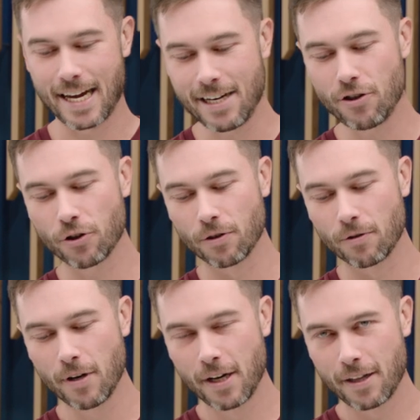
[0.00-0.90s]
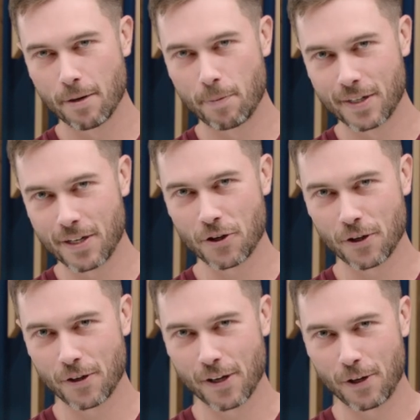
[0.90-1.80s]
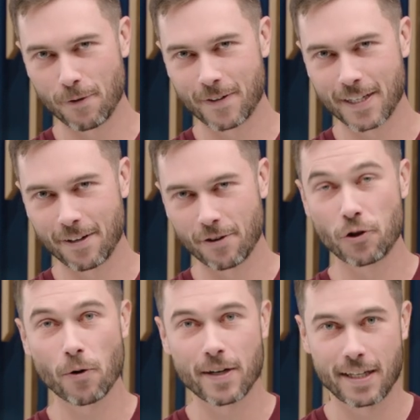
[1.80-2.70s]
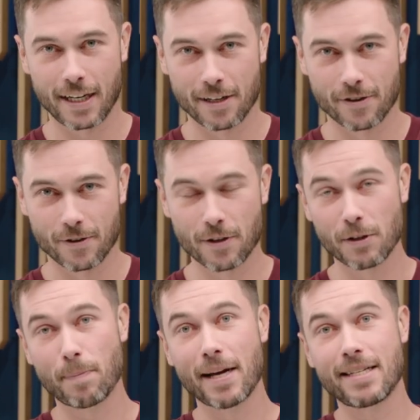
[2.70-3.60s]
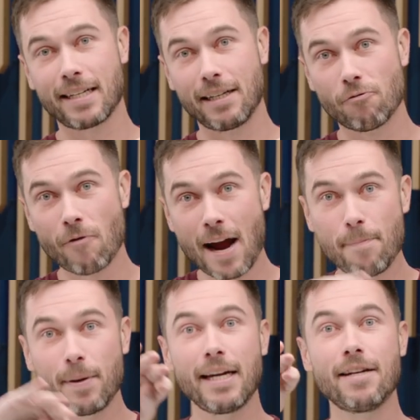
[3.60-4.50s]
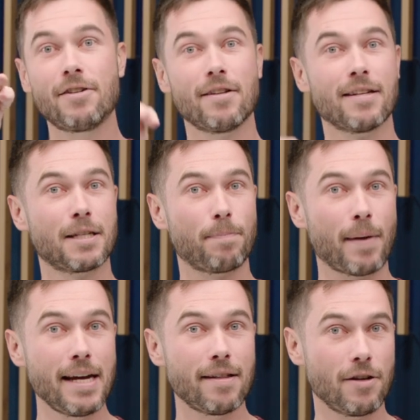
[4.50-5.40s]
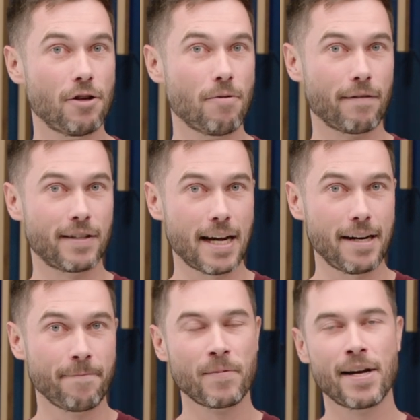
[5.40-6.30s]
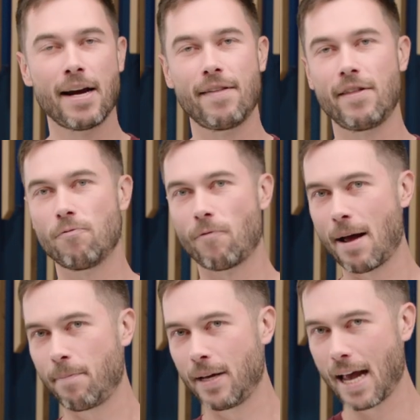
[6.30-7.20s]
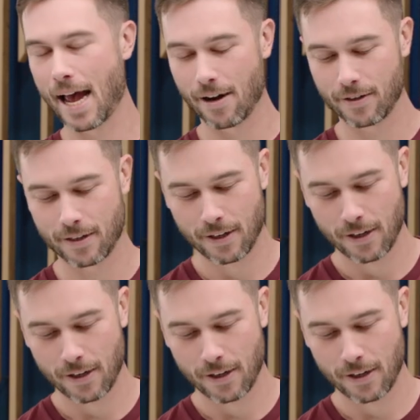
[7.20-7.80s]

into the position that you've set the joystick into. So it's basically ramping into the speed that you have set and then ramping out.